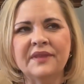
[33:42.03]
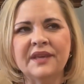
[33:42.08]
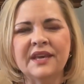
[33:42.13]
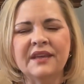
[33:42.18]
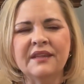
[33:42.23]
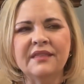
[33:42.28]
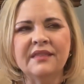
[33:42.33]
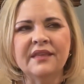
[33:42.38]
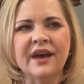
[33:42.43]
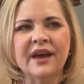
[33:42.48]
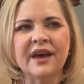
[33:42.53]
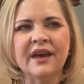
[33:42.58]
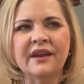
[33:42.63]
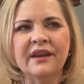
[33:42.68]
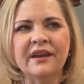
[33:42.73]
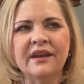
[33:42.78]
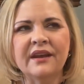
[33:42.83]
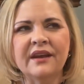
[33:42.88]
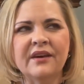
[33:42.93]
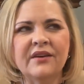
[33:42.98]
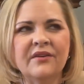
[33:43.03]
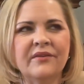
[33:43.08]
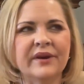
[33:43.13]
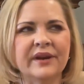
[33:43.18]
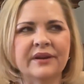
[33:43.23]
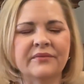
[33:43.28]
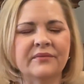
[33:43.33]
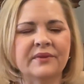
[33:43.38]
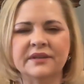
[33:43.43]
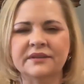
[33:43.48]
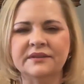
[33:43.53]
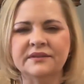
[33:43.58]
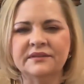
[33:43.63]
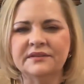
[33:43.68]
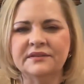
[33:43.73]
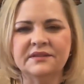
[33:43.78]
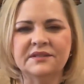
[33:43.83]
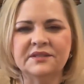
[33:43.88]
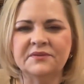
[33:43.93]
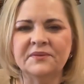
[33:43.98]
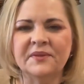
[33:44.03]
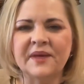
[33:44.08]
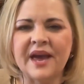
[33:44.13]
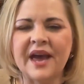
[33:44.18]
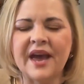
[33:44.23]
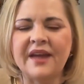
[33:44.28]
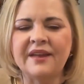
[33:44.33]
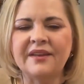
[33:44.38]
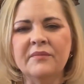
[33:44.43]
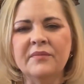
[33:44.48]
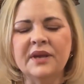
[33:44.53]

he thought, oh, I don't want to do that.